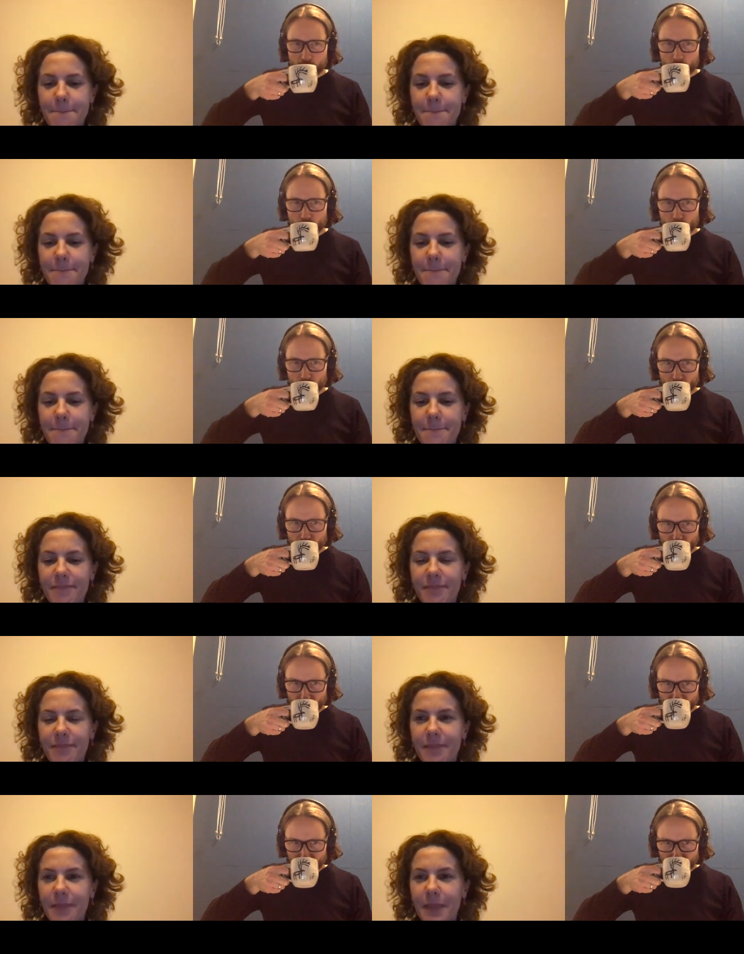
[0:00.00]

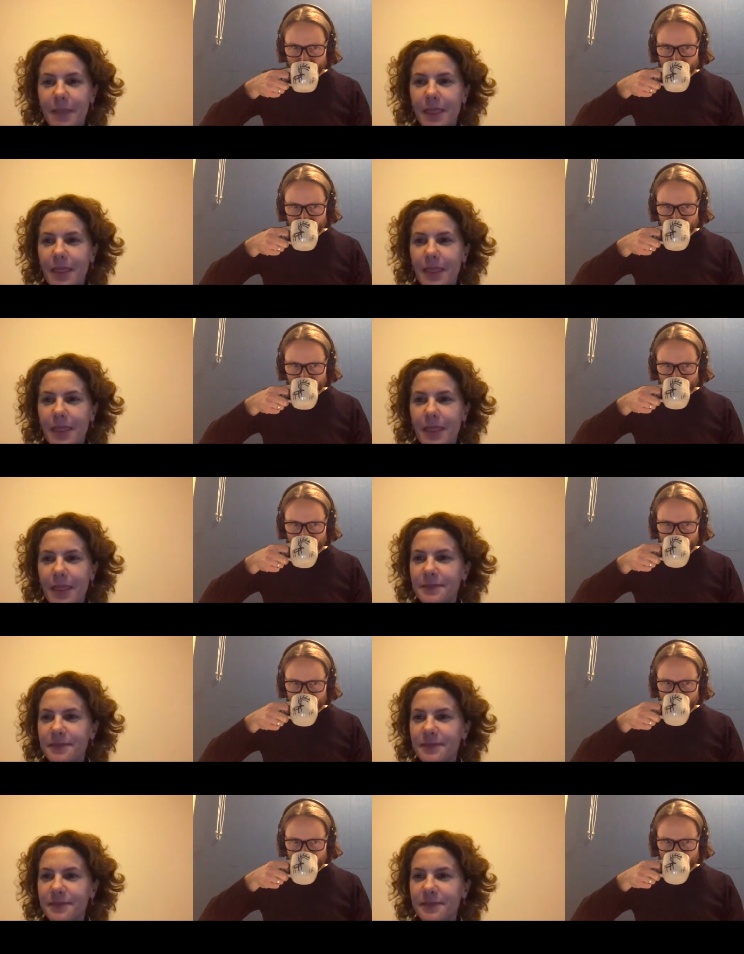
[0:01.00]

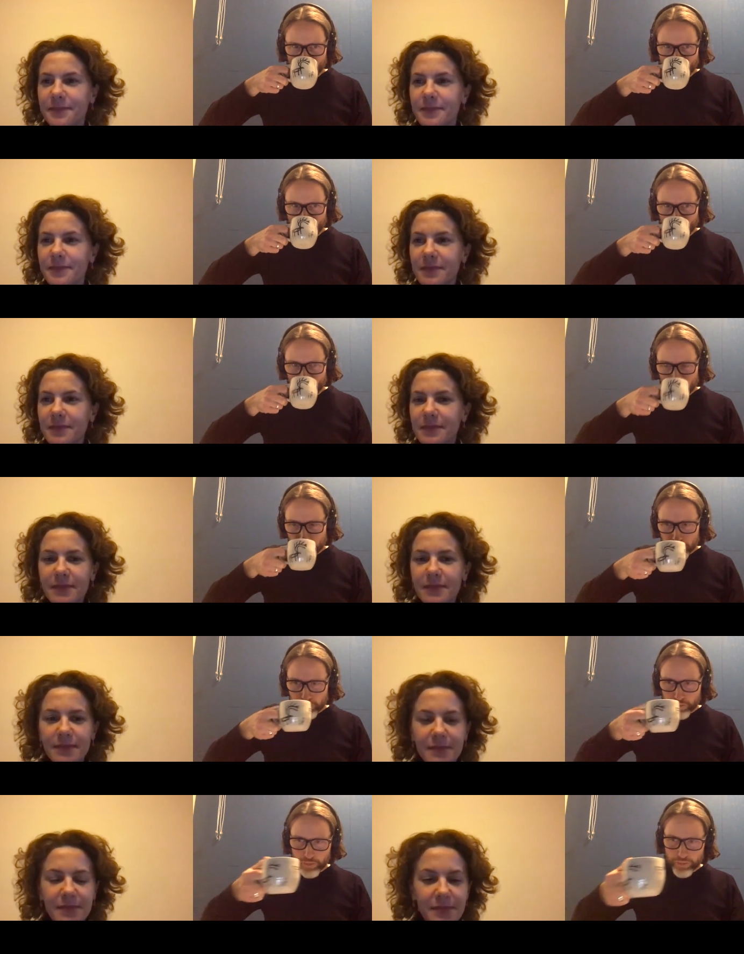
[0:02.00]

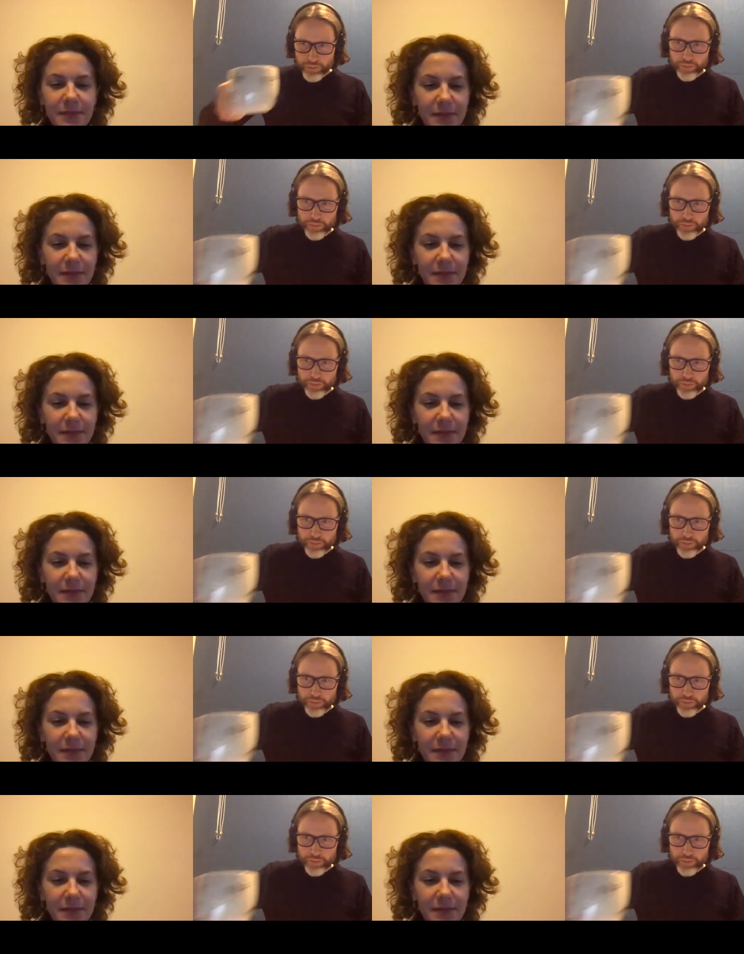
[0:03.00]
Nothing is said.